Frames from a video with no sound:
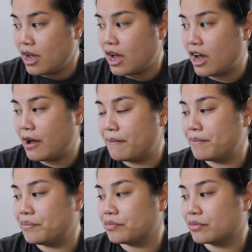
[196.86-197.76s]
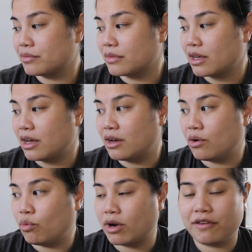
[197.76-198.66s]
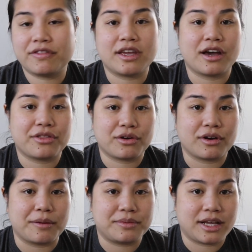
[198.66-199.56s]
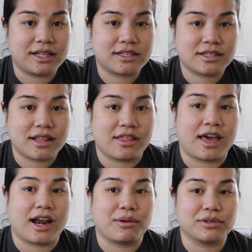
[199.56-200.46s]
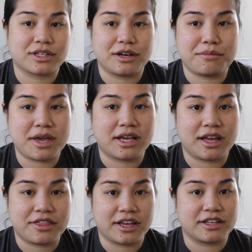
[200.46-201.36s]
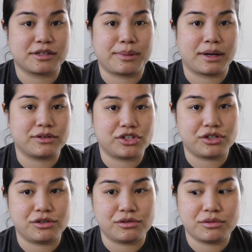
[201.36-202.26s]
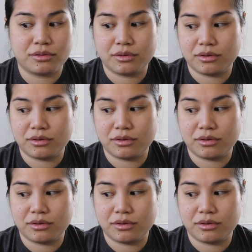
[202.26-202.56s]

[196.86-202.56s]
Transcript: Um, one of the other updates that I was going to make, I think, is about to